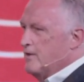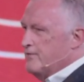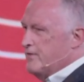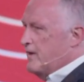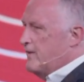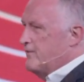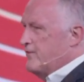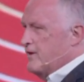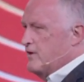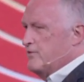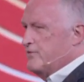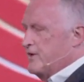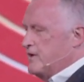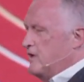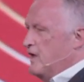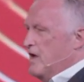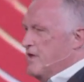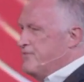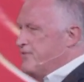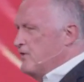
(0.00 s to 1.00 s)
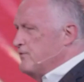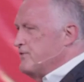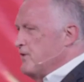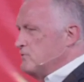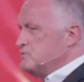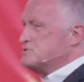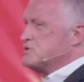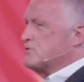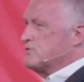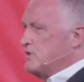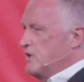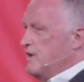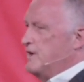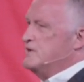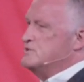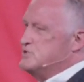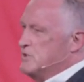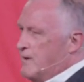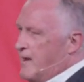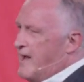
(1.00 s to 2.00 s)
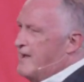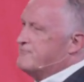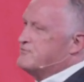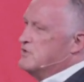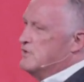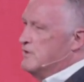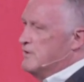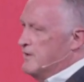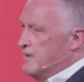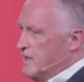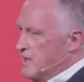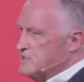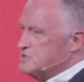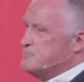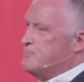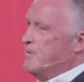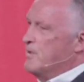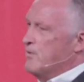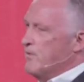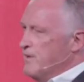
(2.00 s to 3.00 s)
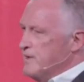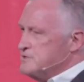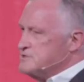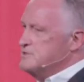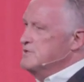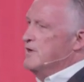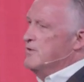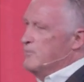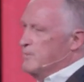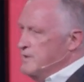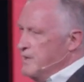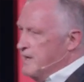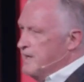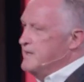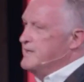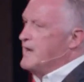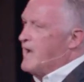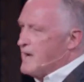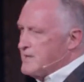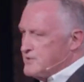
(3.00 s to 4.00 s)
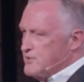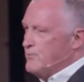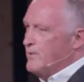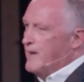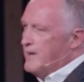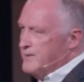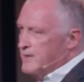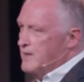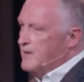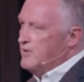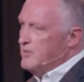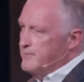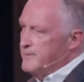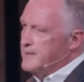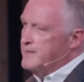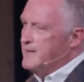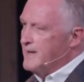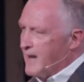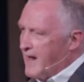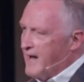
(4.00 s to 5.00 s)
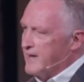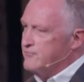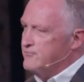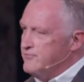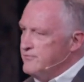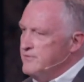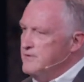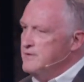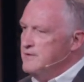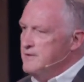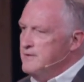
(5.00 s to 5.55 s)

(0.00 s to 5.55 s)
they, they, they, th- those are things you have to experience when you get knocked around a little bit in life.